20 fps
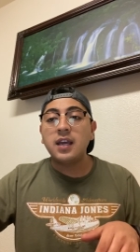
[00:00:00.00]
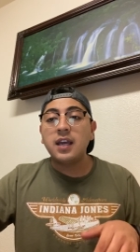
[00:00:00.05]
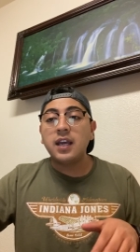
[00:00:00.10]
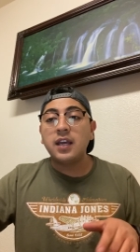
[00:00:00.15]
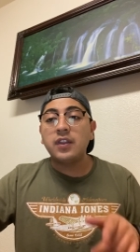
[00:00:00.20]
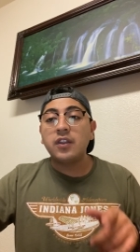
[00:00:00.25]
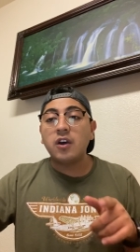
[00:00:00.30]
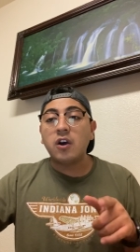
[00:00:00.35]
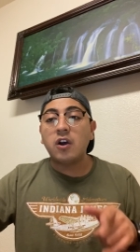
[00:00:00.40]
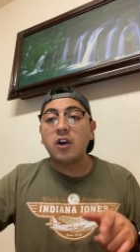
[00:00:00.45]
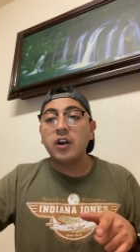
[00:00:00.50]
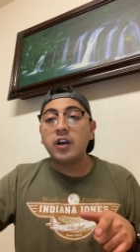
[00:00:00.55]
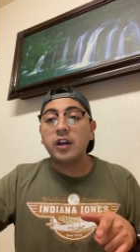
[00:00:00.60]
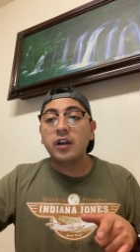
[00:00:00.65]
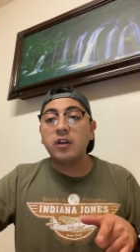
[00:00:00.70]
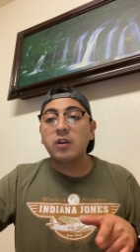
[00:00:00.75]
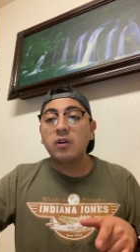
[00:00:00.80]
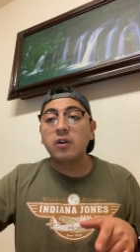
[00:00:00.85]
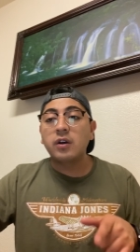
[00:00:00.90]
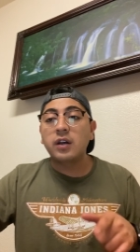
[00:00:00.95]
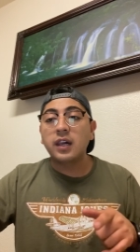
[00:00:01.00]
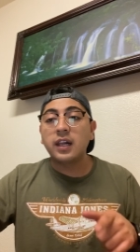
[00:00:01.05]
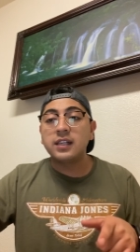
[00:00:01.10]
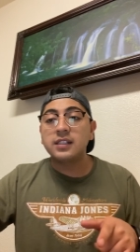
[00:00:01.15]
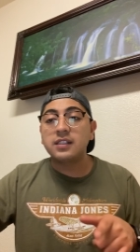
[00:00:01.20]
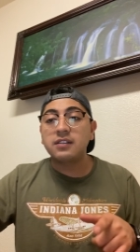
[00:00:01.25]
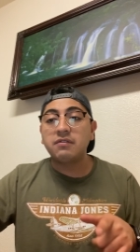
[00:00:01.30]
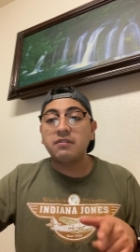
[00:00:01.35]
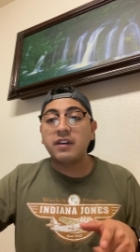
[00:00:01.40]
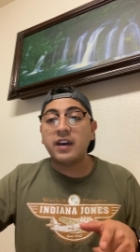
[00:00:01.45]
in the article
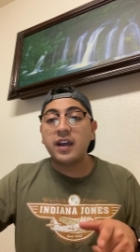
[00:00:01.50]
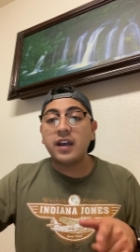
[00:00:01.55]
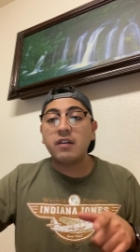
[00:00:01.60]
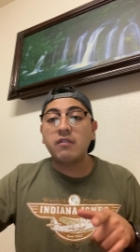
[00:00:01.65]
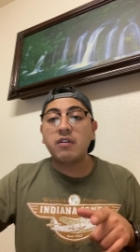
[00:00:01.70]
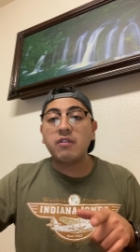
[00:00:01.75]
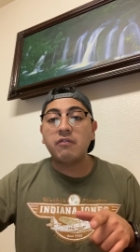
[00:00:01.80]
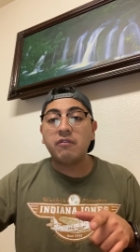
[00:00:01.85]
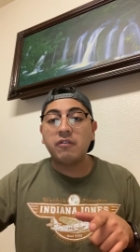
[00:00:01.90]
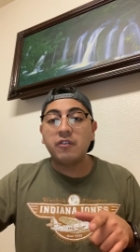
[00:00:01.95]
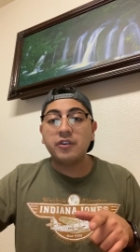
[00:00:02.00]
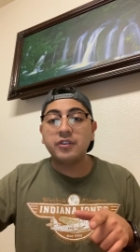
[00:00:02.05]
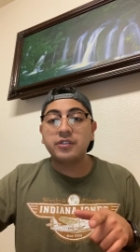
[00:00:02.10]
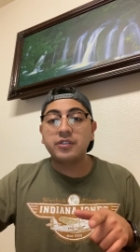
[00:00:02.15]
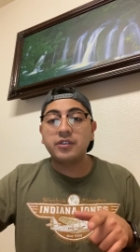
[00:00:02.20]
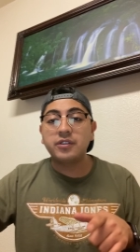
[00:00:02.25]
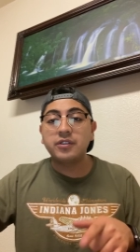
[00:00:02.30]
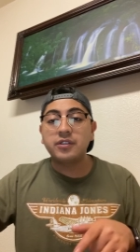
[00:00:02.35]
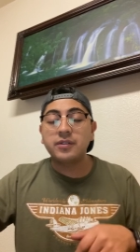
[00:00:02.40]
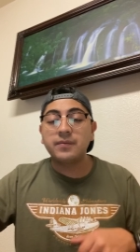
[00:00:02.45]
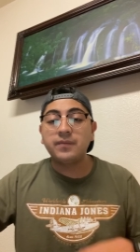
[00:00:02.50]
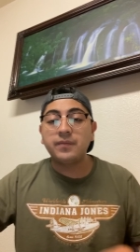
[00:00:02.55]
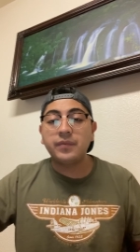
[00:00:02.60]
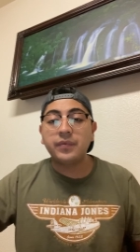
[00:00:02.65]
Classifying Reinforcers.